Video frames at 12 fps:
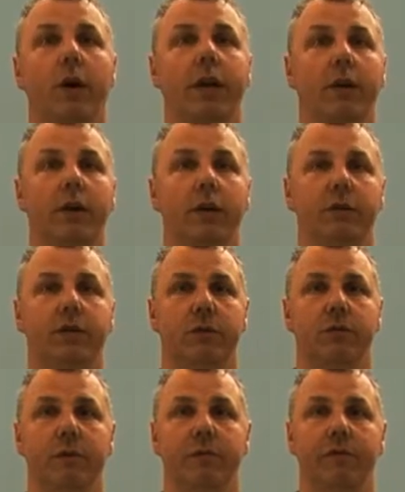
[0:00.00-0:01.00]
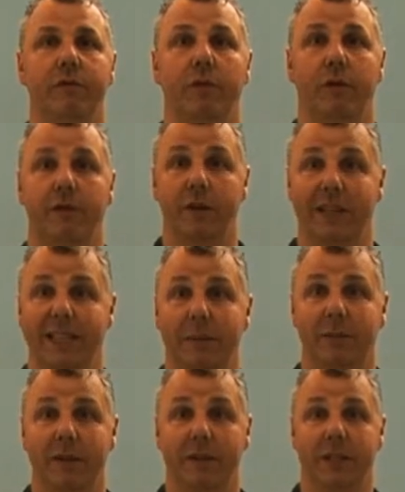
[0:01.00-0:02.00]
are you going to use the room for? For
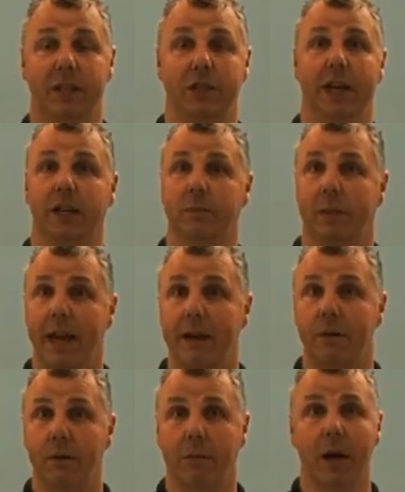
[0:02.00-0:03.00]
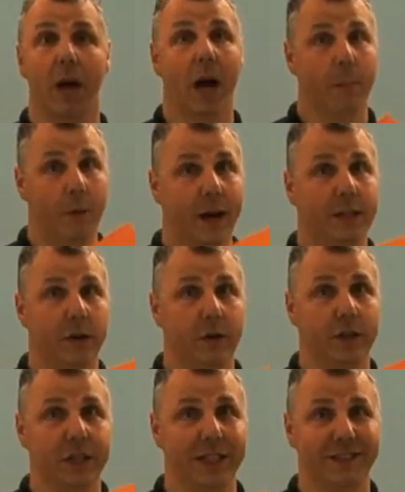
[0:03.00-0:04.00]
example, if it's a child's playroom, a bright
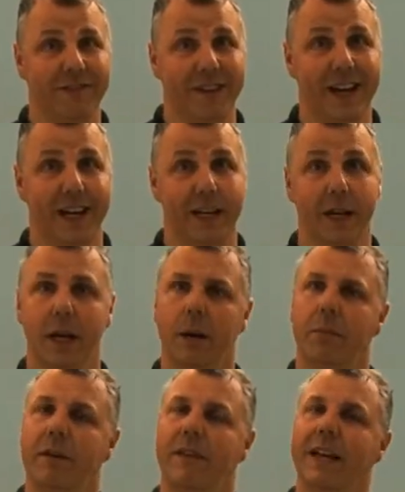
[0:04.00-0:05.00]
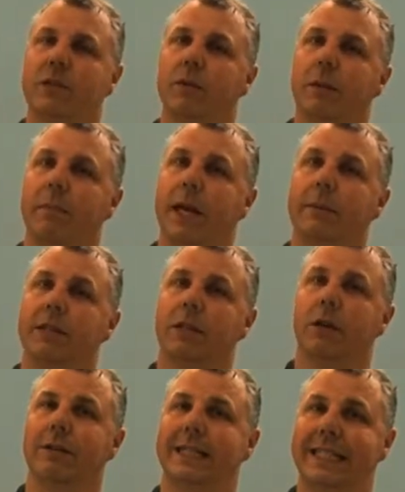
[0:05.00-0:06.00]
orange is fine, but if that's where the baby's
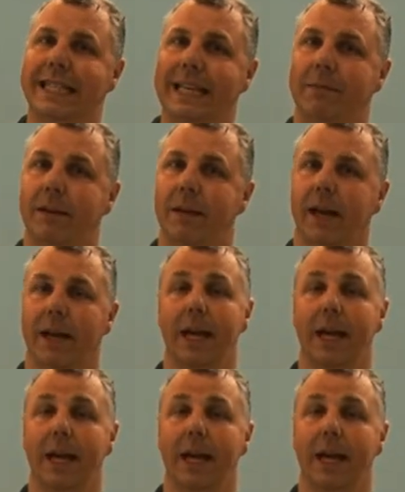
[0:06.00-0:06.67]
going to sleep at night,